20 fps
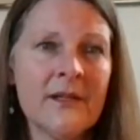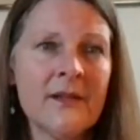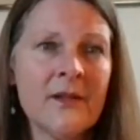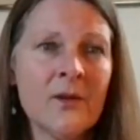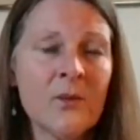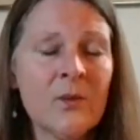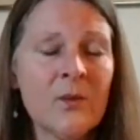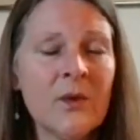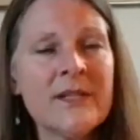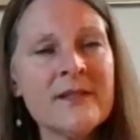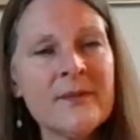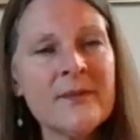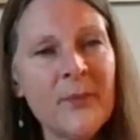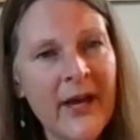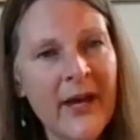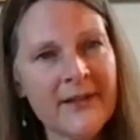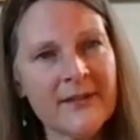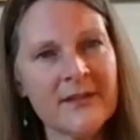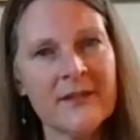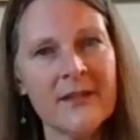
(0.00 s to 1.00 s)
There was a
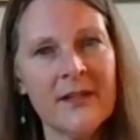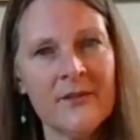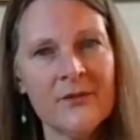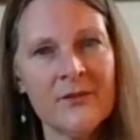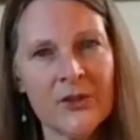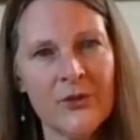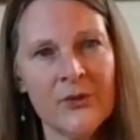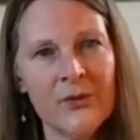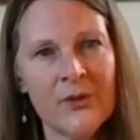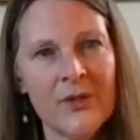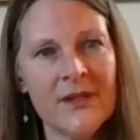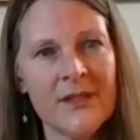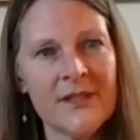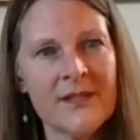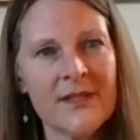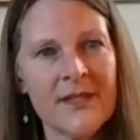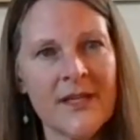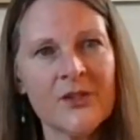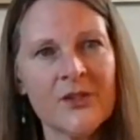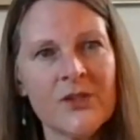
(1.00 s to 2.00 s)
past life shown in
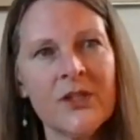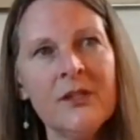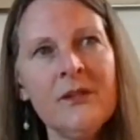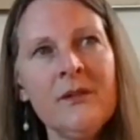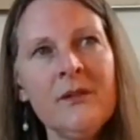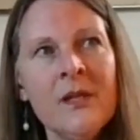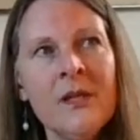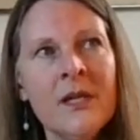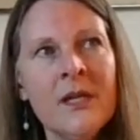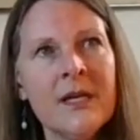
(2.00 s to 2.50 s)
this session.